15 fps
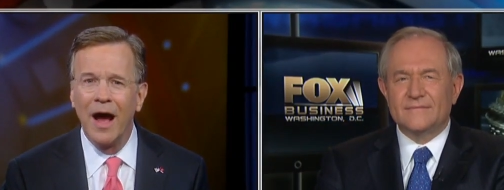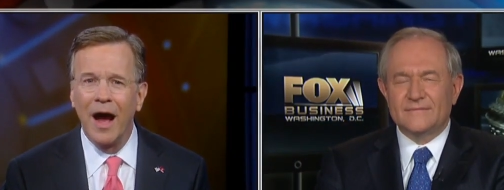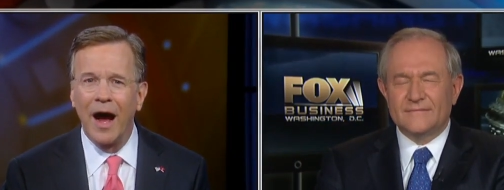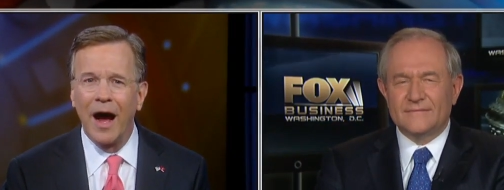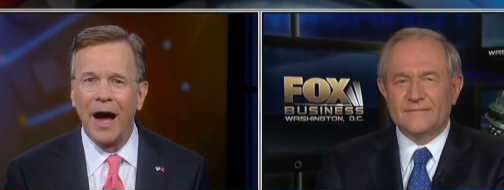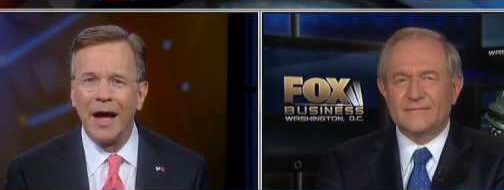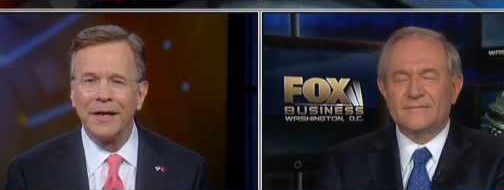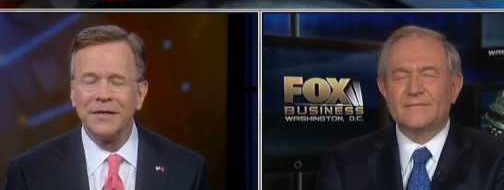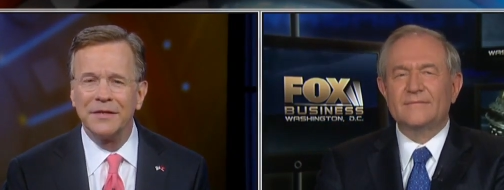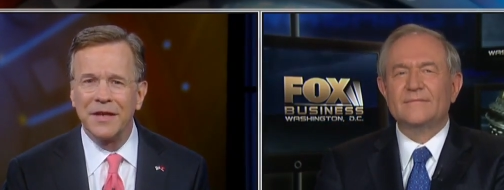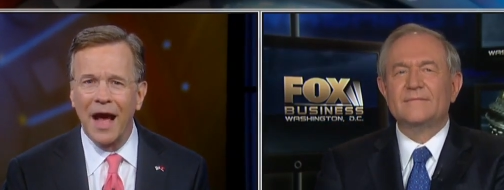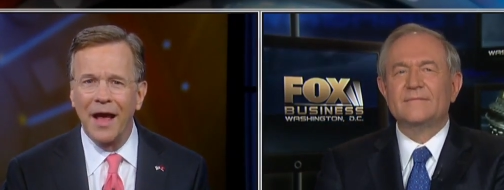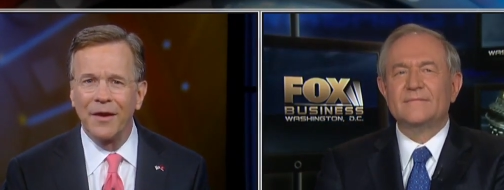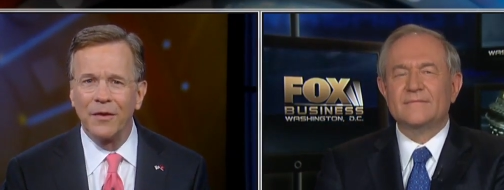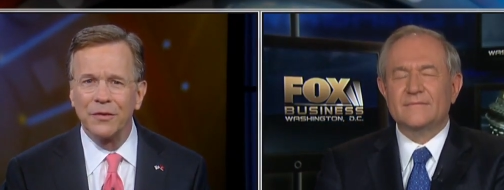Speaker 1: on
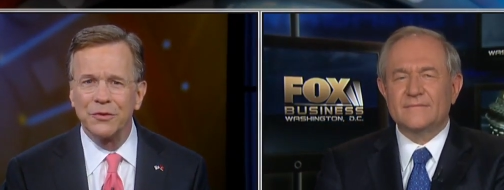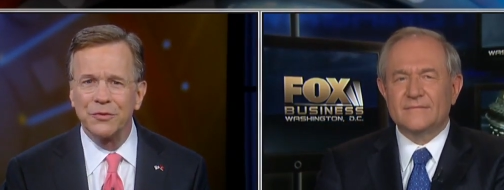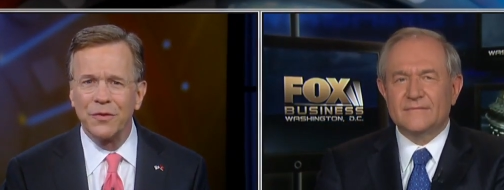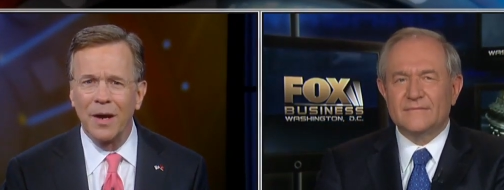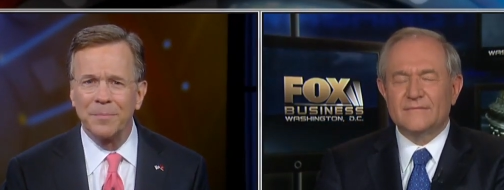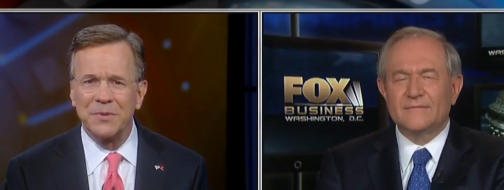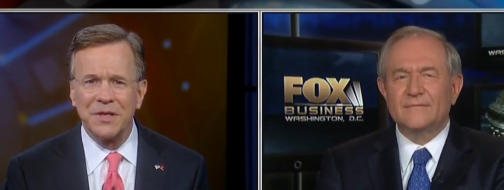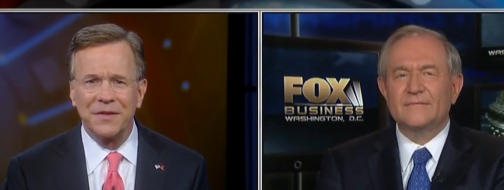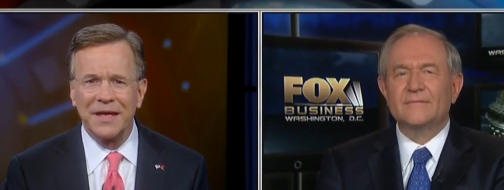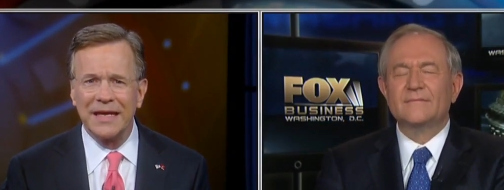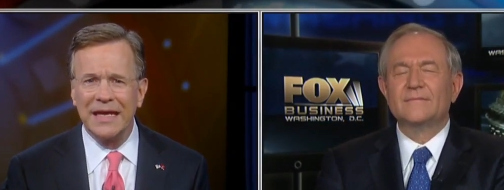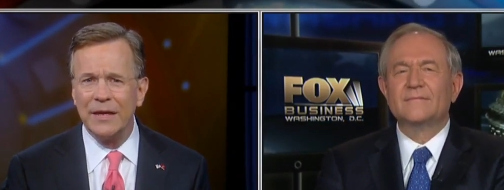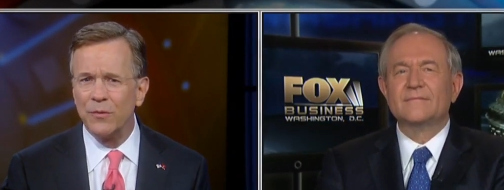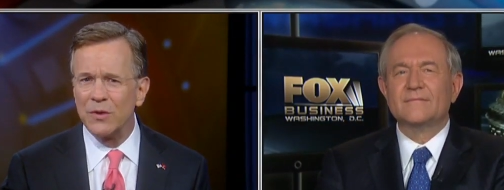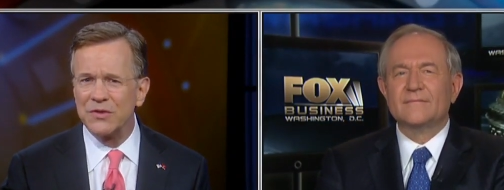Donald Trump. Do you
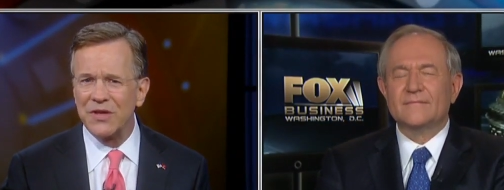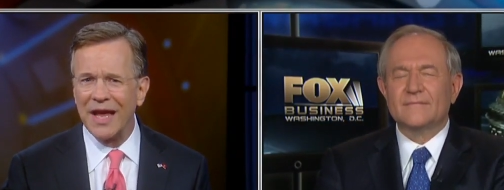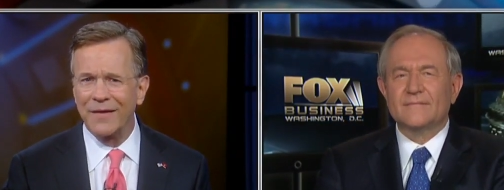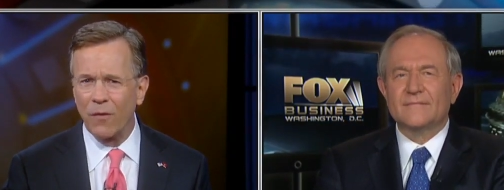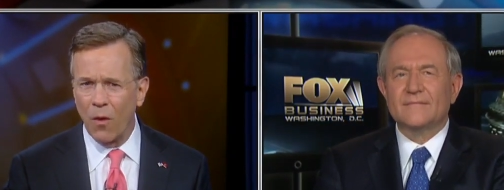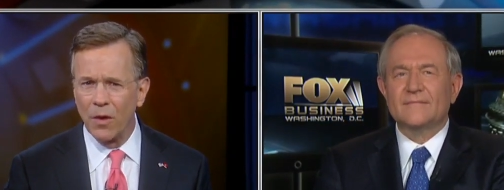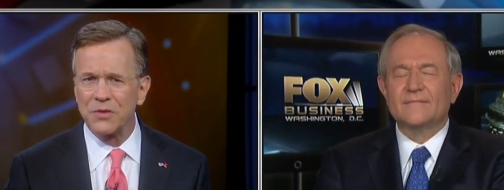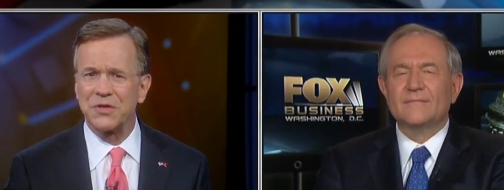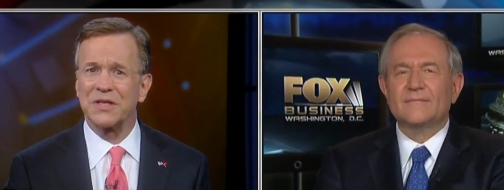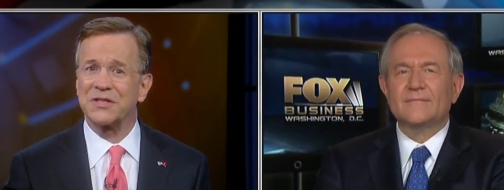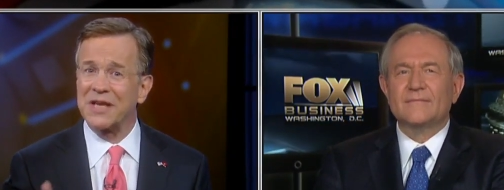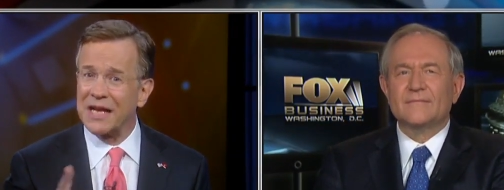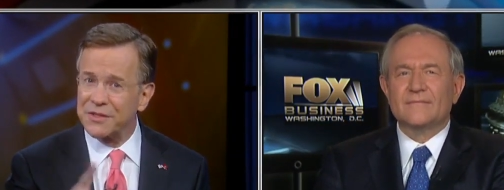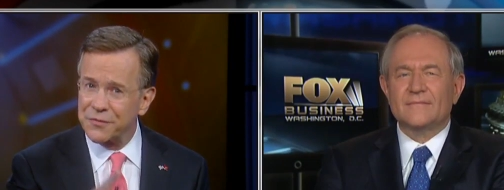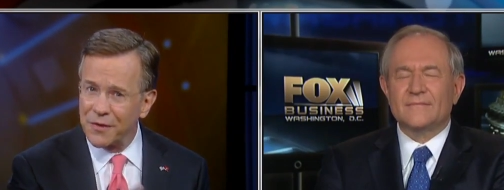think he was at all
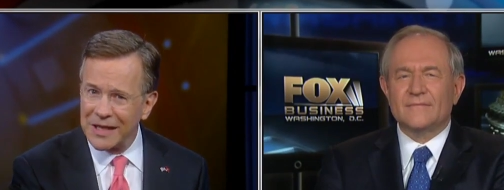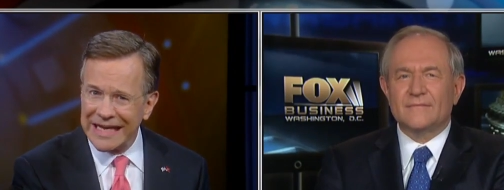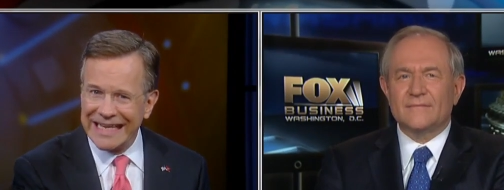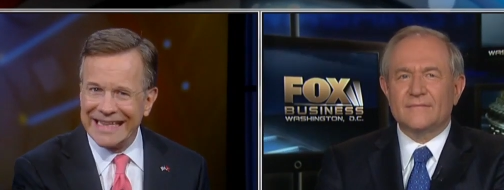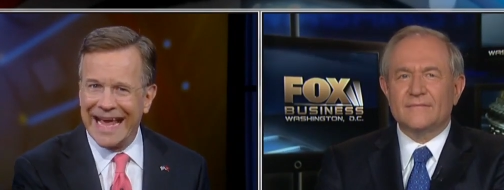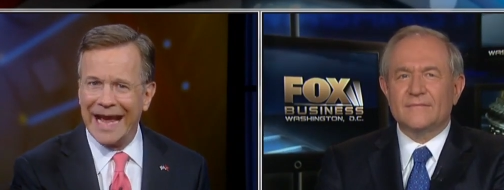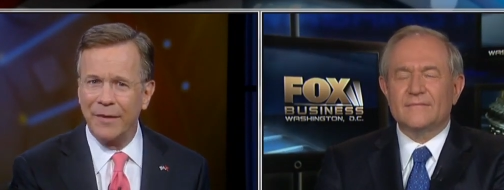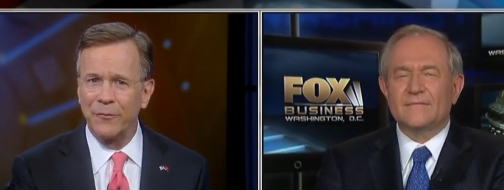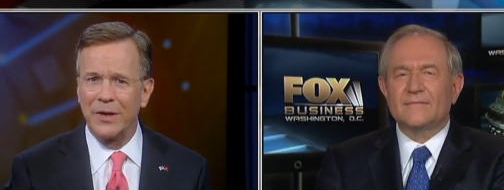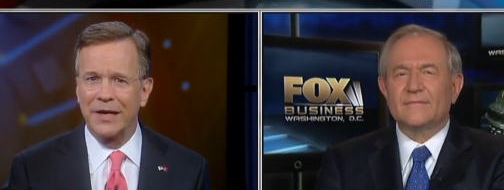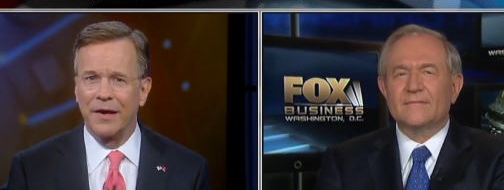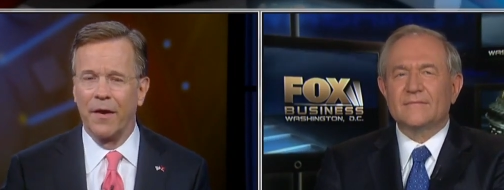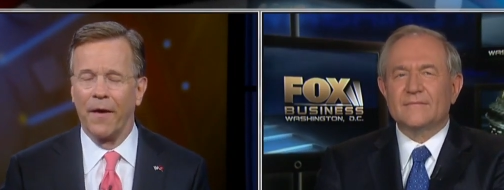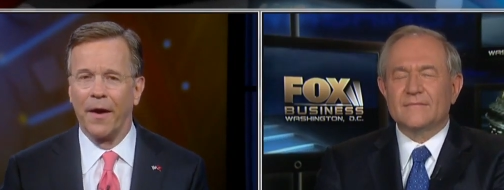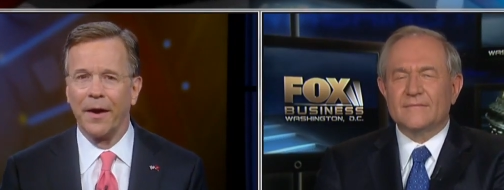successful in that
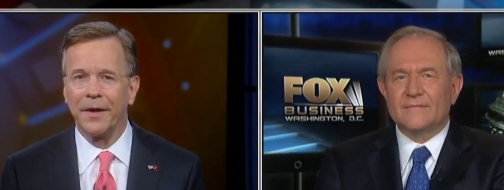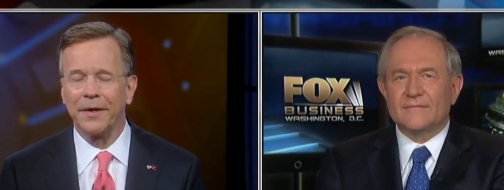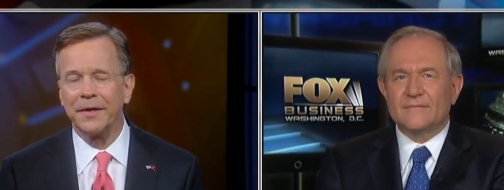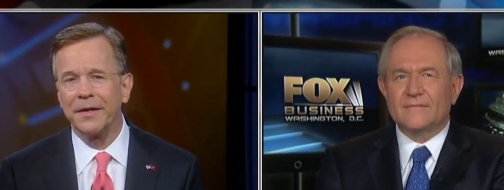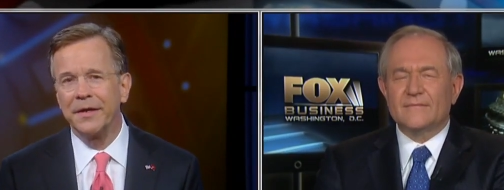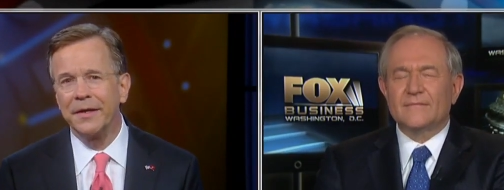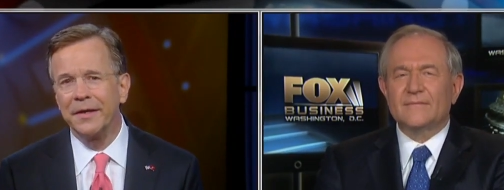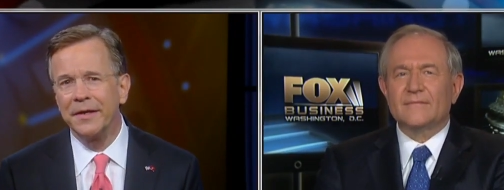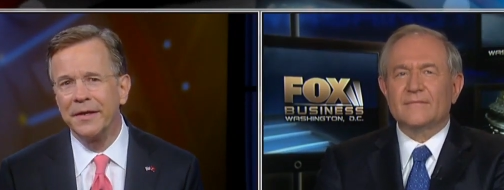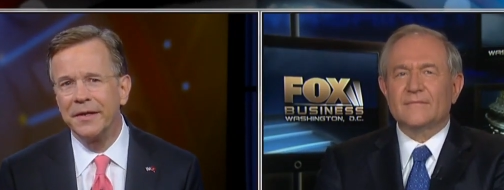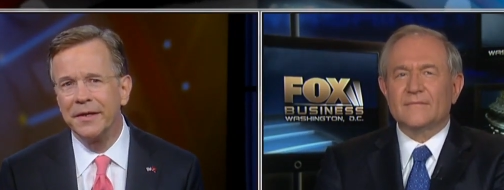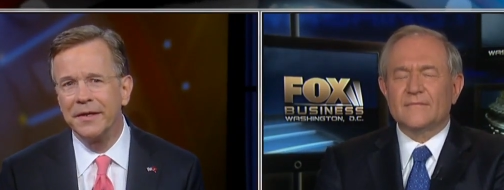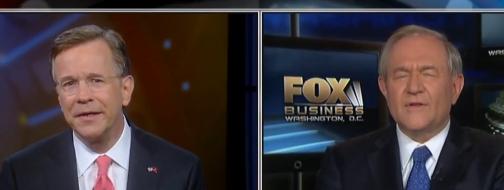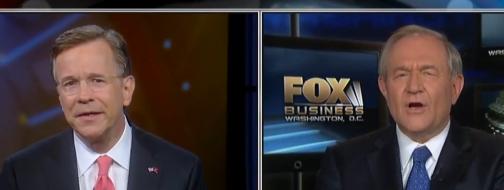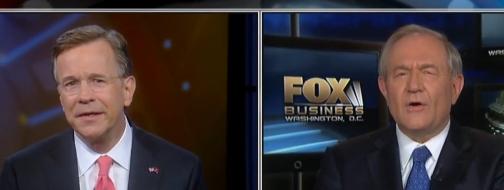regard?
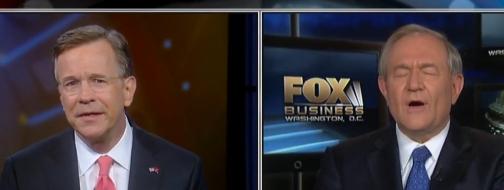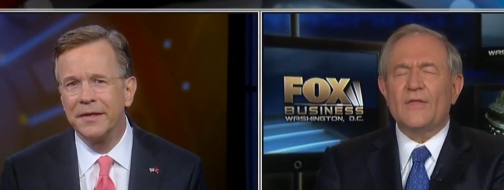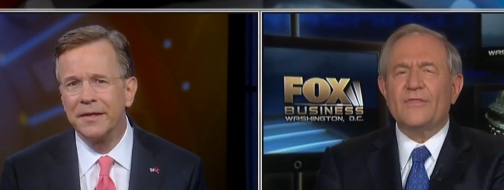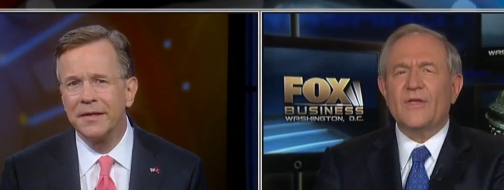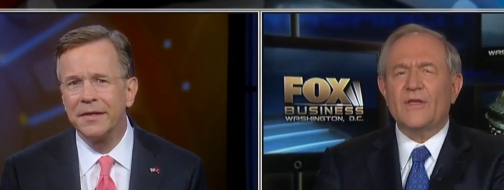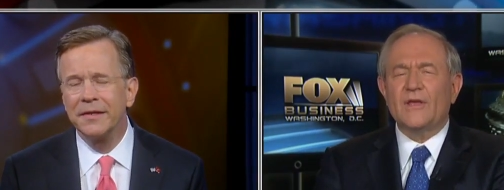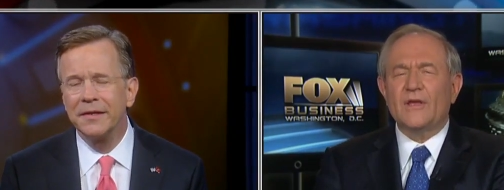
Speaker 2: No, I think